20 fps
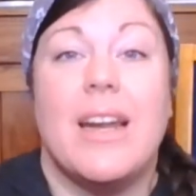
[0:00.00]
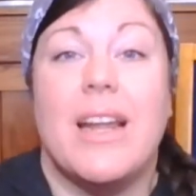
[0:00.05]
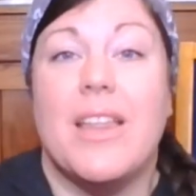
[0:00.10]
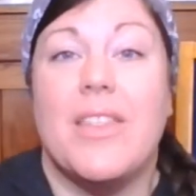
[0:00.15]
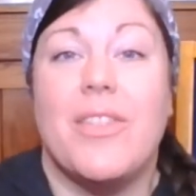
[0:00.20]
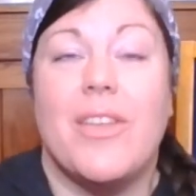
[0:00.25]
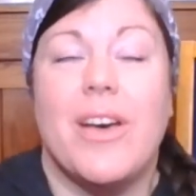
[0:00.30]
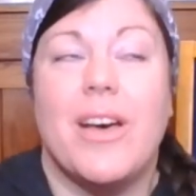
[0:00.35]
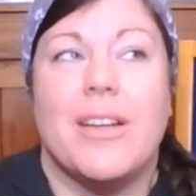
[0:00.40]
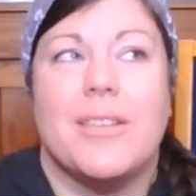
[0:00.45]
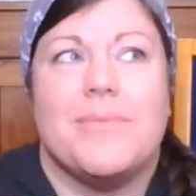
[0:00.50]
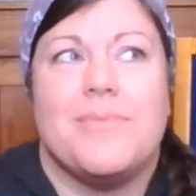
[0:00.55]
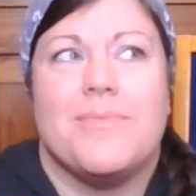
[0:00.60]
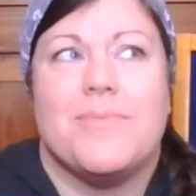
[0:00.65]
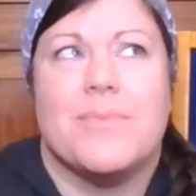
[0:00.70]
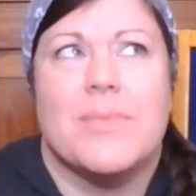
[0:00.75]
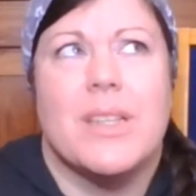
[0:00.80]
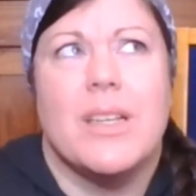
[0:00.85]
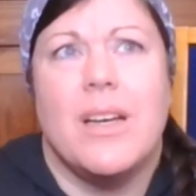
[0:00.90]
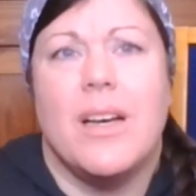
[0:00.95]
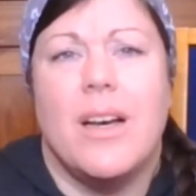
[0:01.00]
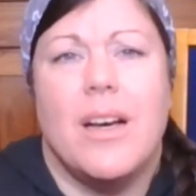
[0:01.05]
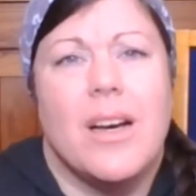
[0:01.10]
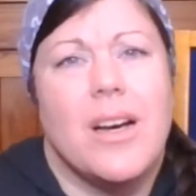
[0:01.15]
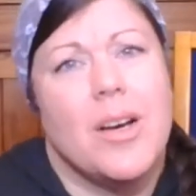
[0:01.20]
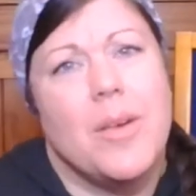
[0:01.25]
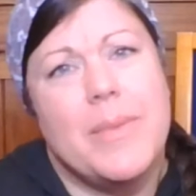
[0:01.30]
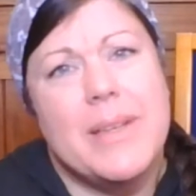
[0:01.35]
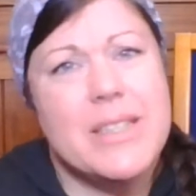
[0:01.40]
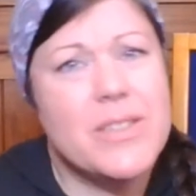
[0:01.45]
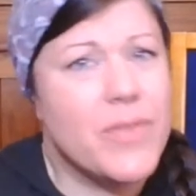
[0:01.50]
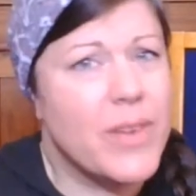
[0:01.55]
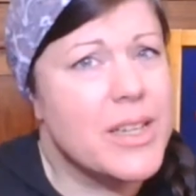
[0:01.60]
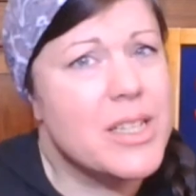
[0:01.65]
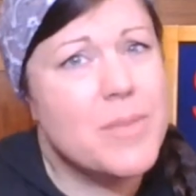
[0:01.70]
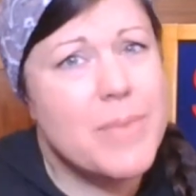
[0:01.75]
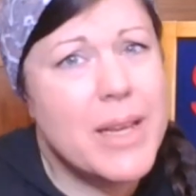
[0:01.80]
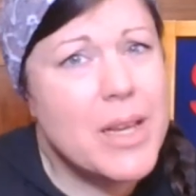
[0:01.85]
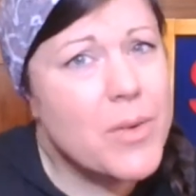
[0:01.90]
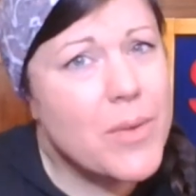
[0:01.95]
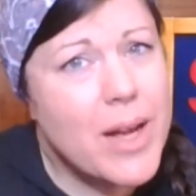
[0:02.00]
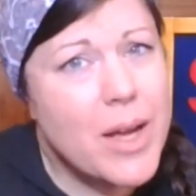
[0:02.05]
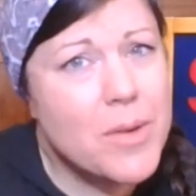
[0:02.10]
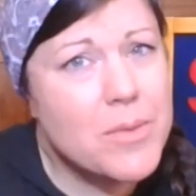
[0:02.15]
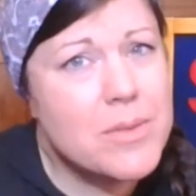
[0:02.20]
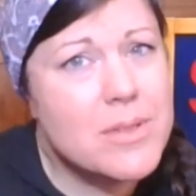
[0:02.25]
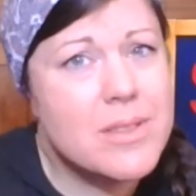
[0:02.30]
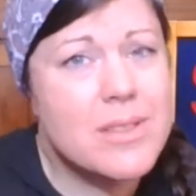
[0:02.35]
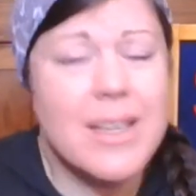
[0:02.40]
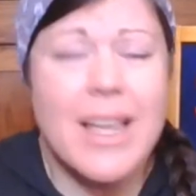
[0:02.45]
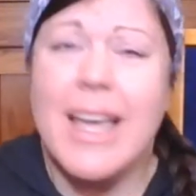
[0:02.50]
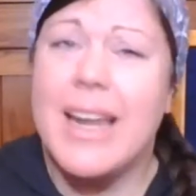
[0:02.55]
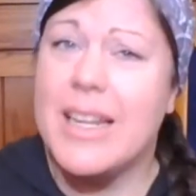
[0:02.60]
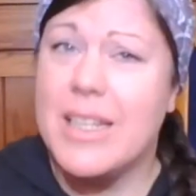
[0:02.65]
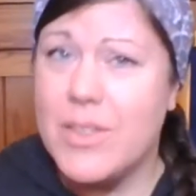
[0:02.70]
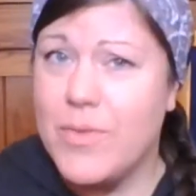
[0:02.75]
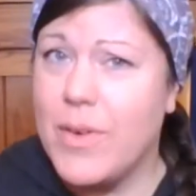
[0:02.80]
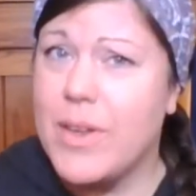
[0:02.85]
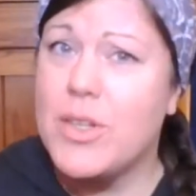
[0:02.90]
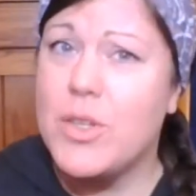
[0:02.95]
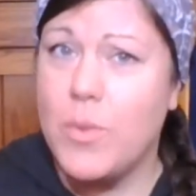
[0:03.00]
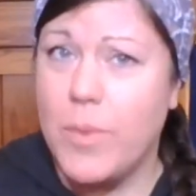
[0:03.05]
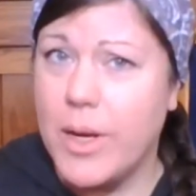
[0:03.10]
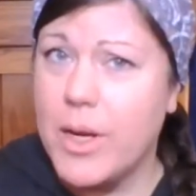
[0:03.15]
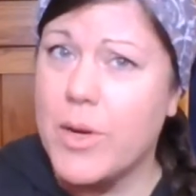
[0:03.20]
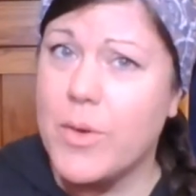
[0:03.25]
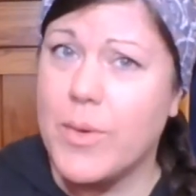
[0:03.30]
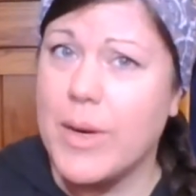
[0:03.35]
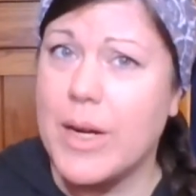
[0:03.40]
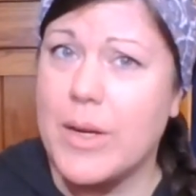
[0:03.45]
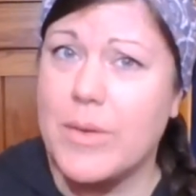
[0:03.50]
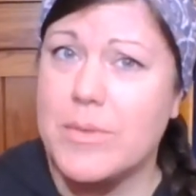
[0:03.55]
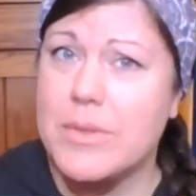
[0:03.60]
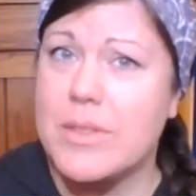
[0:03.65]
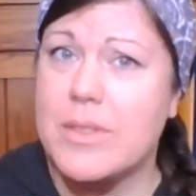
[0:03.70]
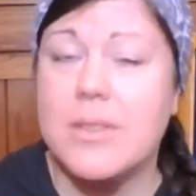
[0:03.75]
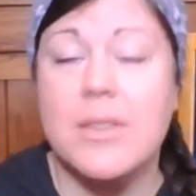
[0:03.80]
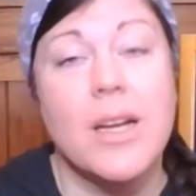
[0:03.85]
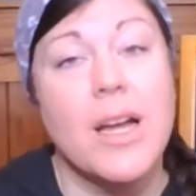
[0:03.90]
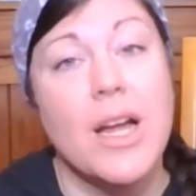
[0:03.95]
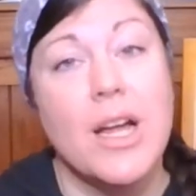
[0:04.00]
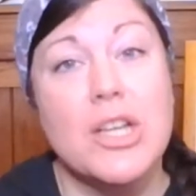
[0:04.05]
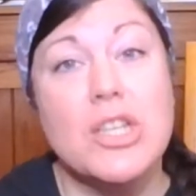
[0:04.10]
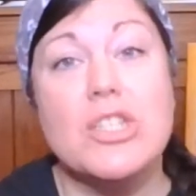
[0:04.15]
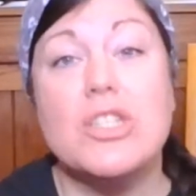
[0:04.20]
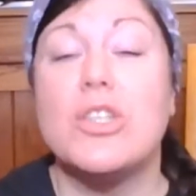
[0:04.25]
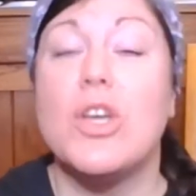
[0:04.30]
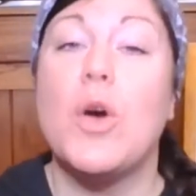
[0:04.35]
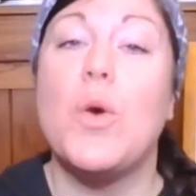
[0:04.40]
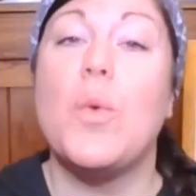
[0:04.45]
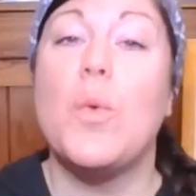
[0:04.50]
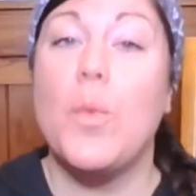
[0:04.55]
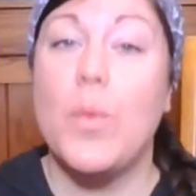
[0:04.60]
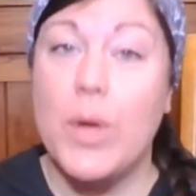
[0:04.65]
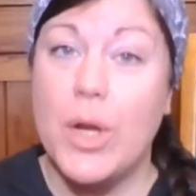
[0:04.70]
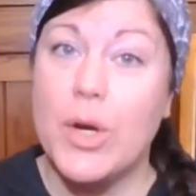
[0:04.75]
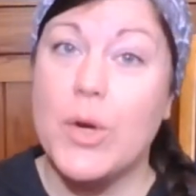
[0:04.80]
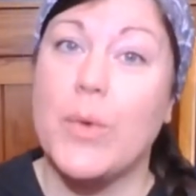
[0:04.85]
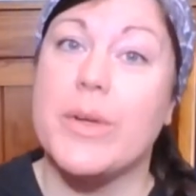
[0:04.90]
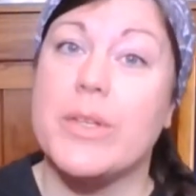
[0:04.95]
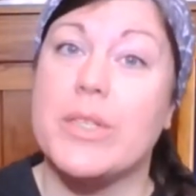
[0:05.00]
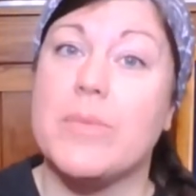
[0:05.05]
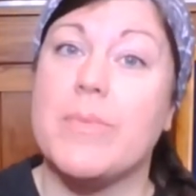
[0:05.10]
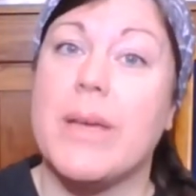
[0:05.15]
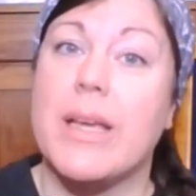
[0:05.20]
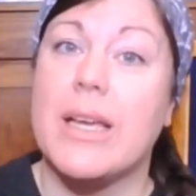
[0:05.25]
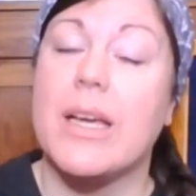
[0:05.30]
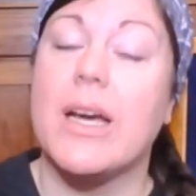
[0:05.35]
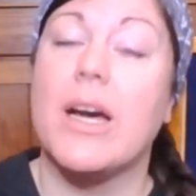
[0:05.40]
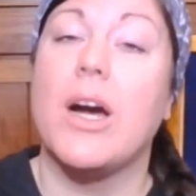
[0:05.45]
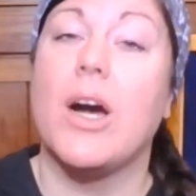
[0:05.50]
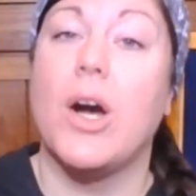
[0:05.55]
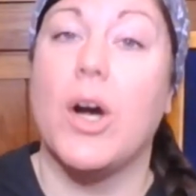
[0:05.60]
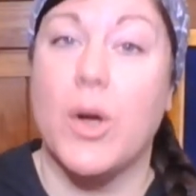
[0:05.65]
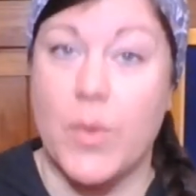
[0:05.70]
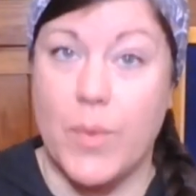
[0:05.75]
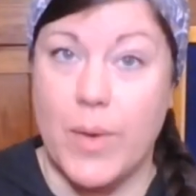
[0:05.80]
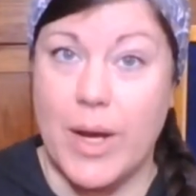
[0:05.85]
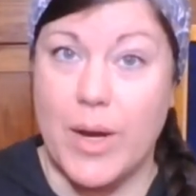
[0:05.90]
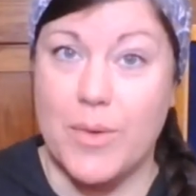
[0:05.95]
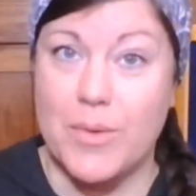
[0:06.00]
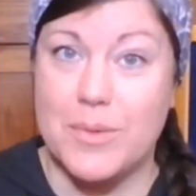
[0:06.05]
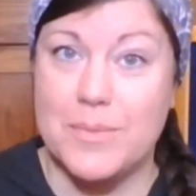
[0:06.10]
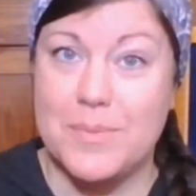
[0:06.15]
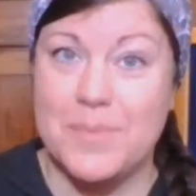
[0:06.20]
I thought um, it's fun to make crowns and it's fun to wear crowns. So we are going to make a crown.